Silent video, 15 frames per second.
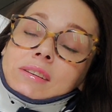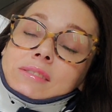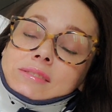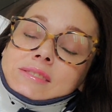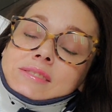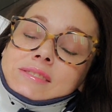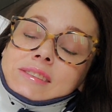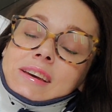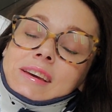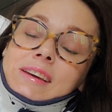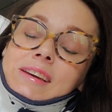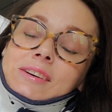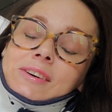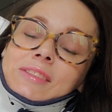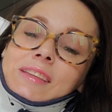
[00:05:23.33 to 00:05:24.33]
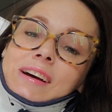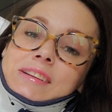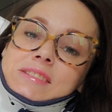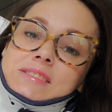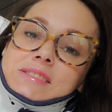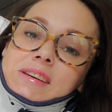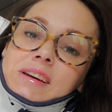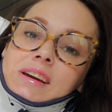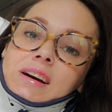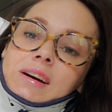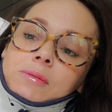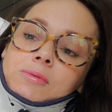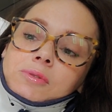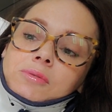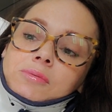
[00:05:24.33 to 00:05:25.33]
saying all that to say,
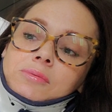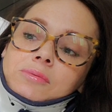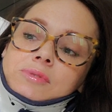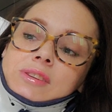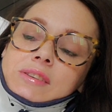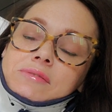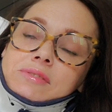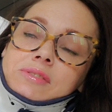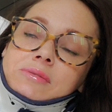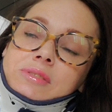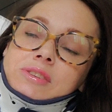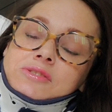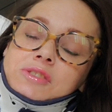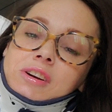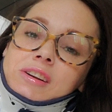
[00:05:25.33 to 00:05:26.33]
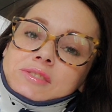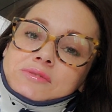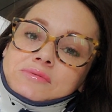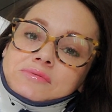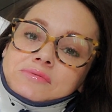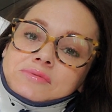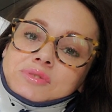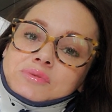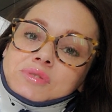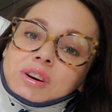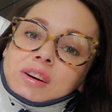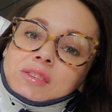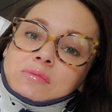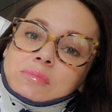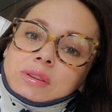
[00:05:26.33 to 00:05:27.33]
I will definitely try to to
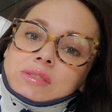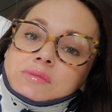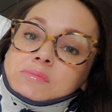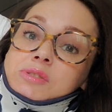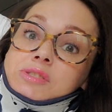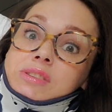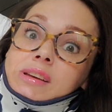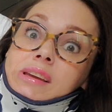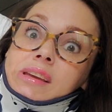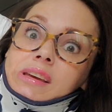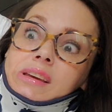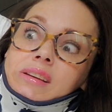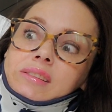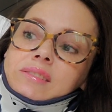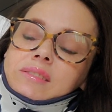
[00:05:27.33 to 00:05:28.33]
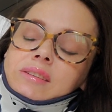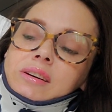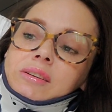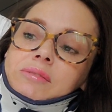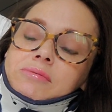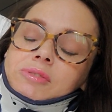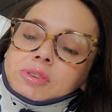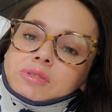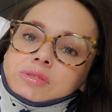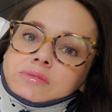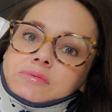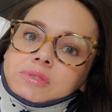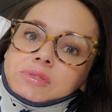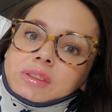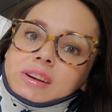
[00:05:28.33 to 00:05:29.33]
document as much as I can, uh, for those
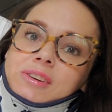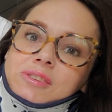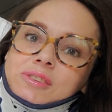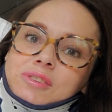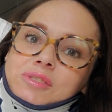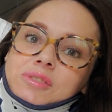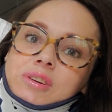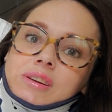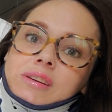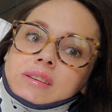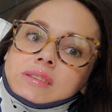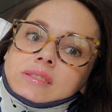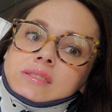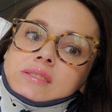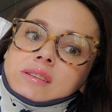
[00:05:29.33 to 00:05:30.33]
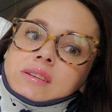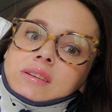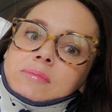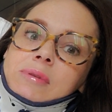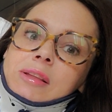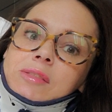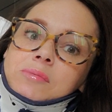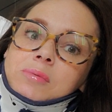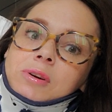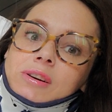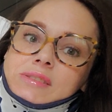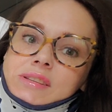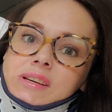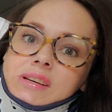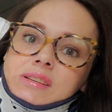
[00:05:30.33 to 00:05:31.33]
of you that are curious uh, about the
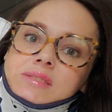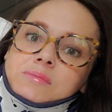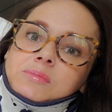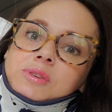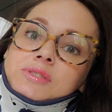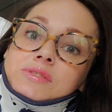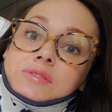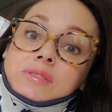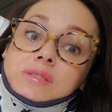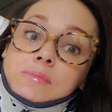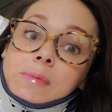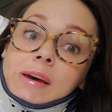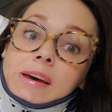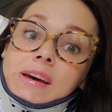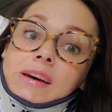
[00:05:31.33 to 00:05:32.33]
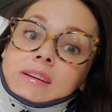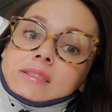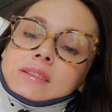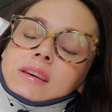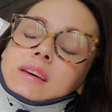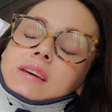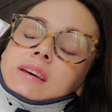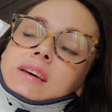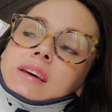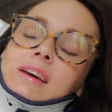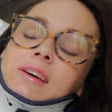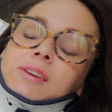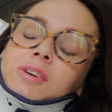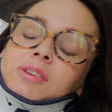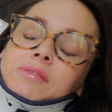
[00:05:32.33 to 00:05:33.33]
process and what to expect
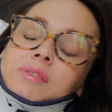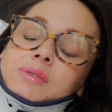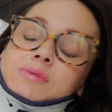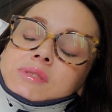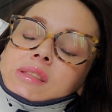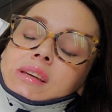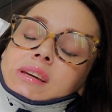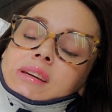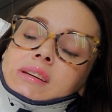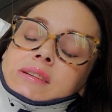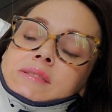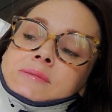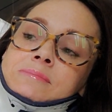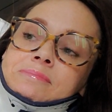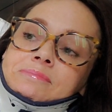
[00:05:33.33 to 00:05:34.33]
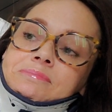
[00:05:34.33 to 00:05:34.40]
and all of those things.